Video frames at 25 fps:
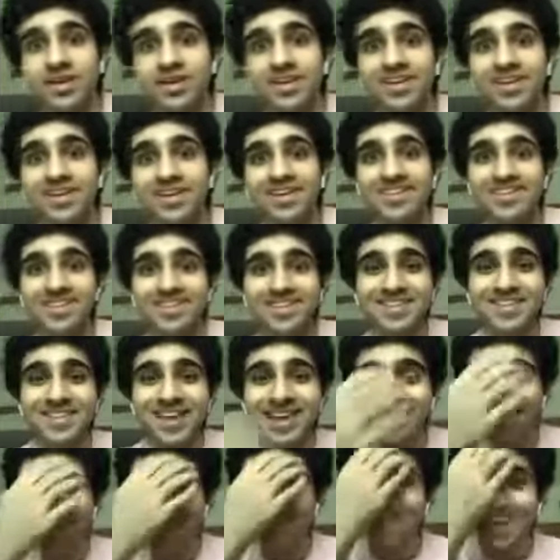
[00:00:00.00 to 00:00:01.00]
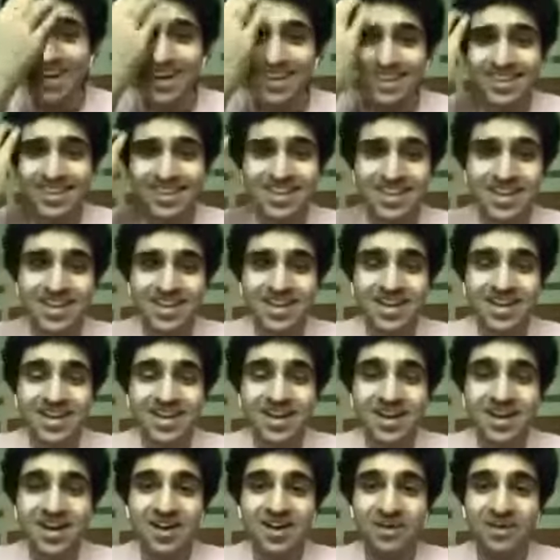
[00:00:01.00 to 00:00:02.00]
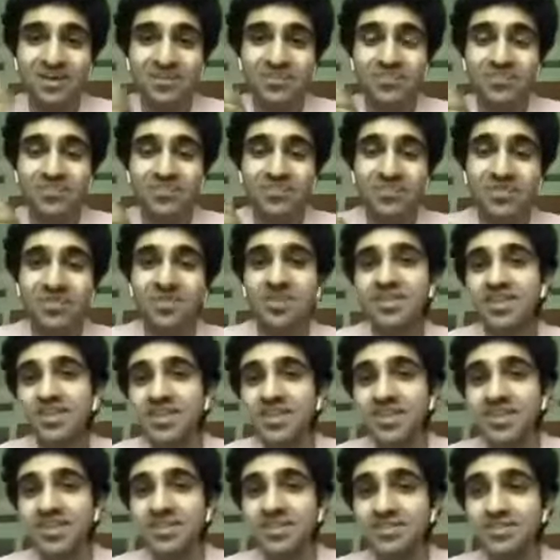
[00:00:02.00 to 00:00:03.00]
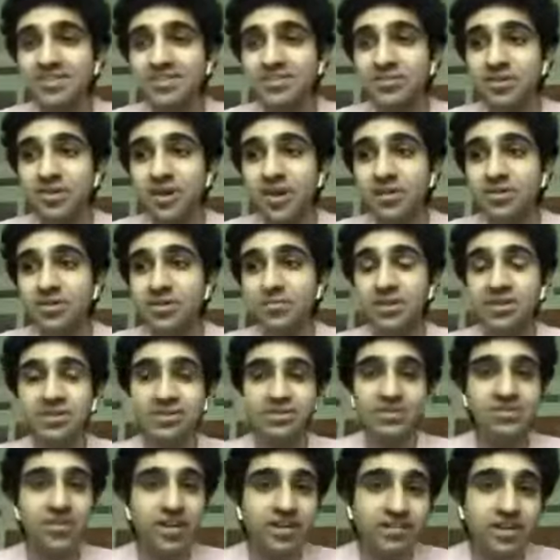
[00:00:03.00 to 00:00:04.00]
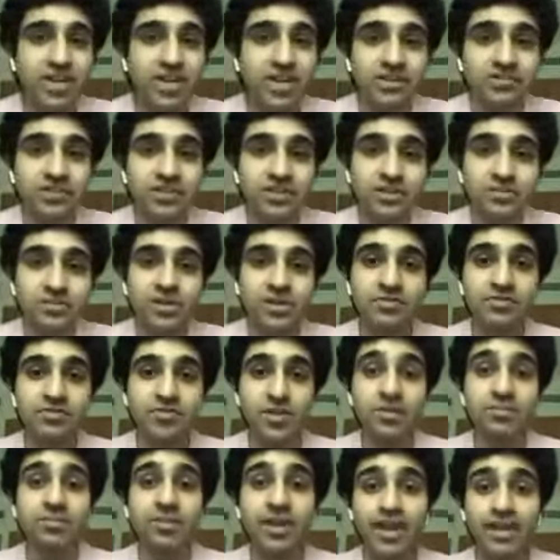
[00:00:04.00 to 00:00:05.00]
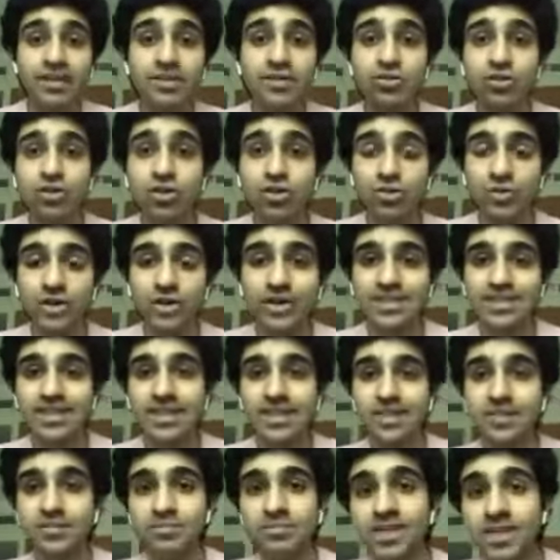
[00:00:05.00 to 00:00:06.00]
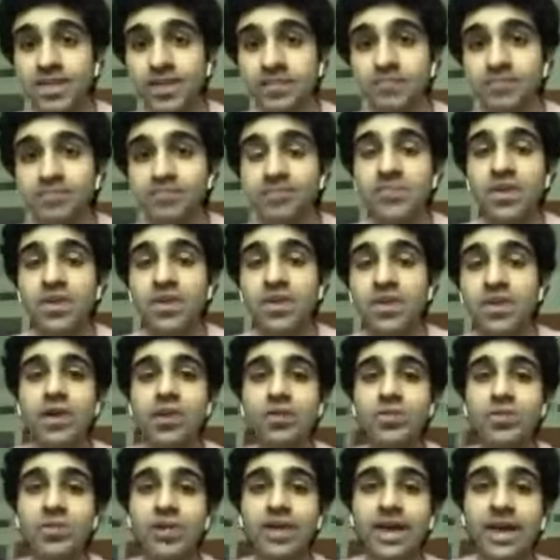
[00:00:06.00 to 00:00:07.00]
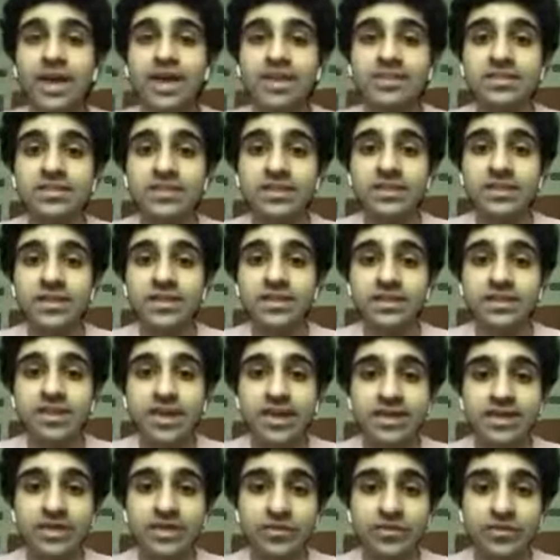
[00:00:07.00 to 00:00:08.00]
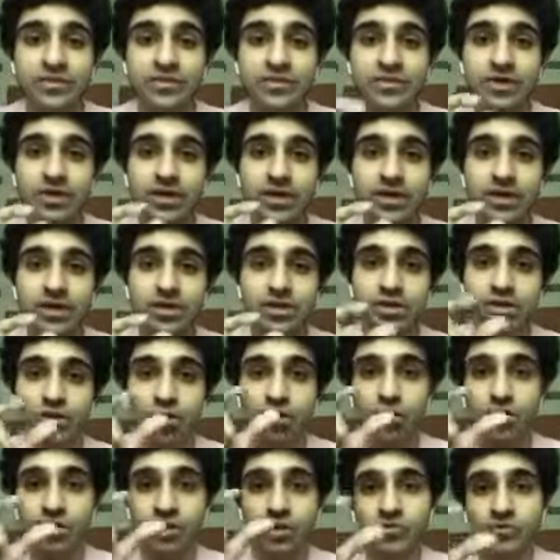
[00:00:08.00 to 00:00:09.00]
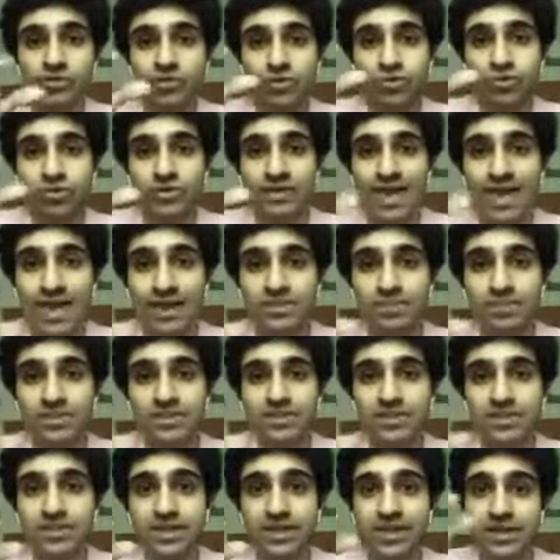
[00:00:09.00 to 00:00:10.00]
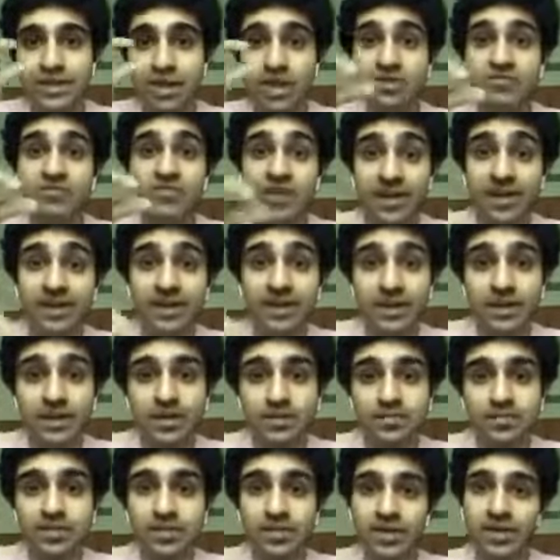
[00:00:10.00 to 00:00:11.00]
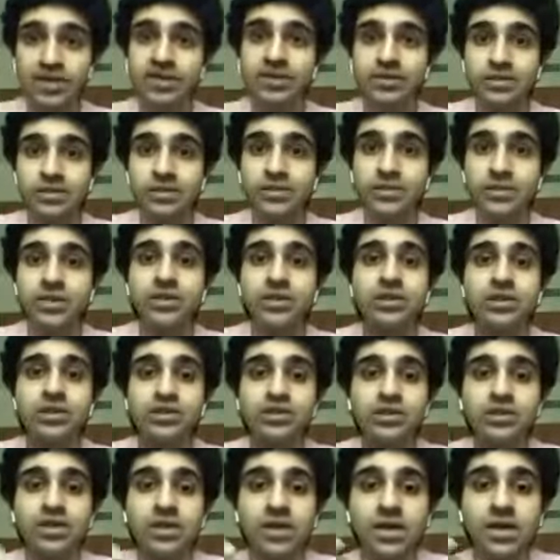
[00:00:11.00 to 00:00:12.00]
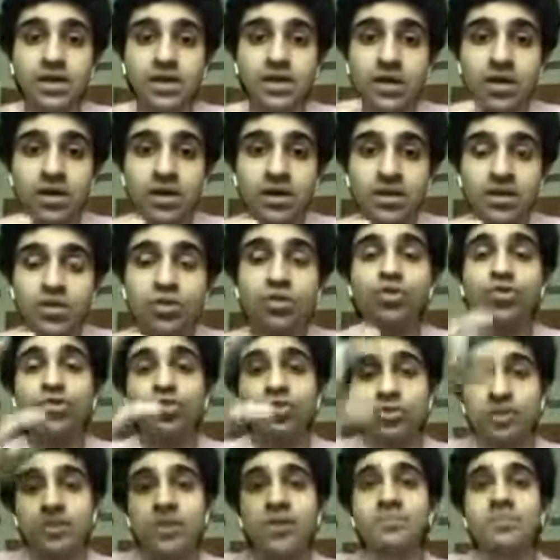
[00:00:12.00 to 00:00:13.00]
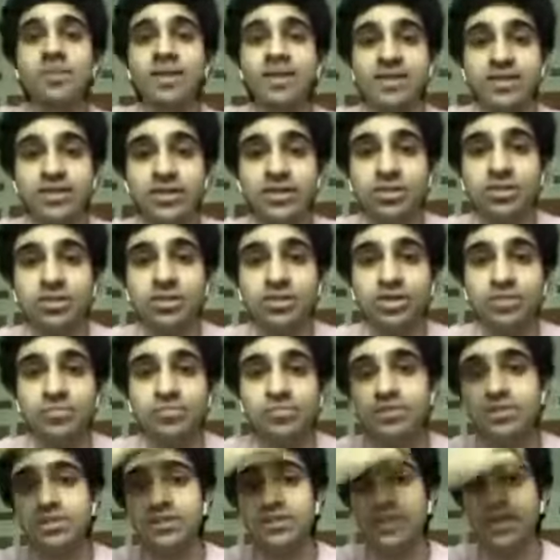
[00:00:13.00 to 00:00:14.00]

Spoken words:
in the sense that the thing is, MBBS is 5.5 years, but if you're applying to the US like me, we actually kind of took a few gaps in our final year, in our intern year, to do some internships